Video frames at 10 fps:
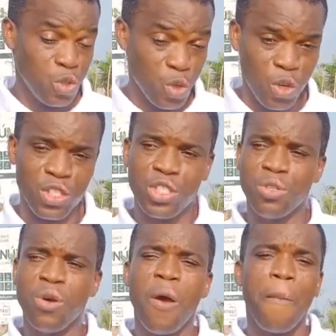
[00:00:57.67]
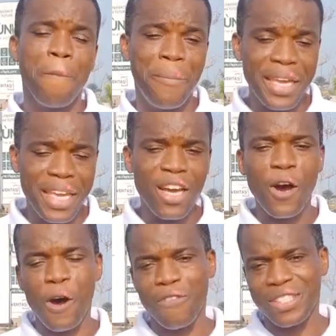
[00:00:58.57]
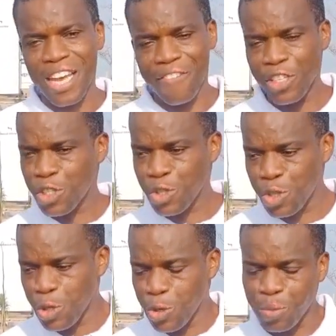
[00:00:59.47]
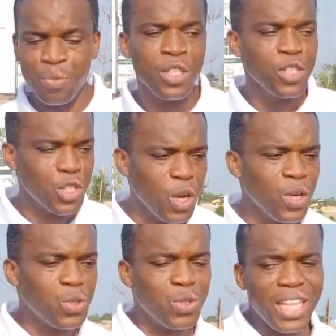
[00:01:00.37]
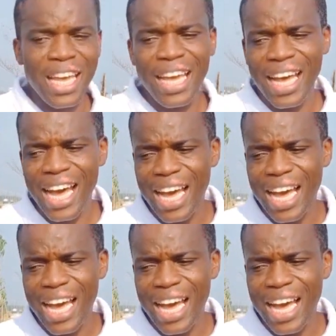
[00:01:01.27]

to continue be of service to you. So today,